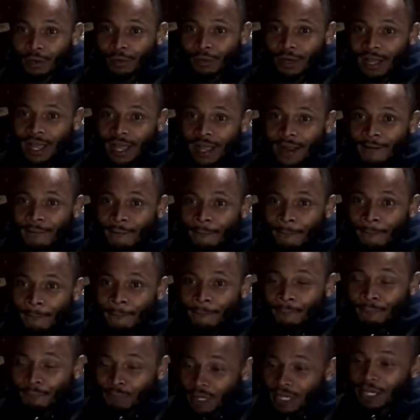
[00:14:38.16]
Okay.
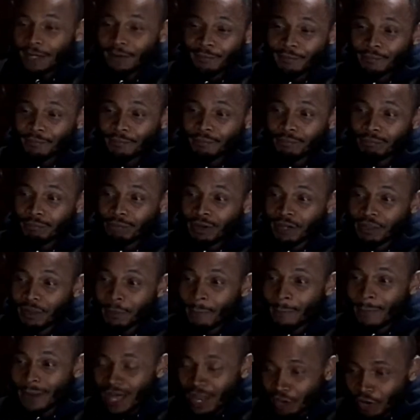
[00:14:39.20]
But Brother
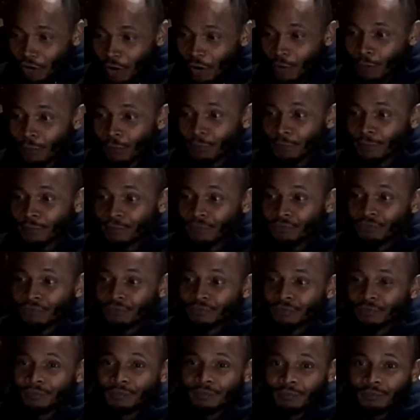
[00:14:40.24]
Bello.
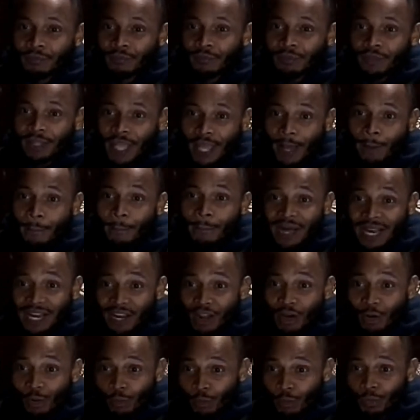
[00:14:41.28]
Yeah,
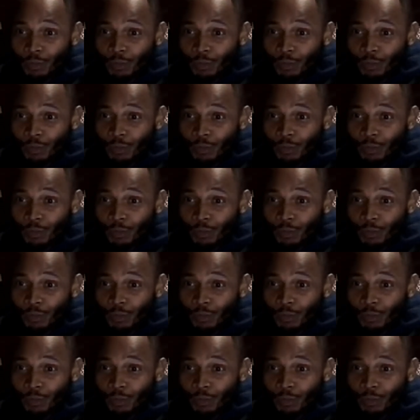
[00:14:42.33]
Bello.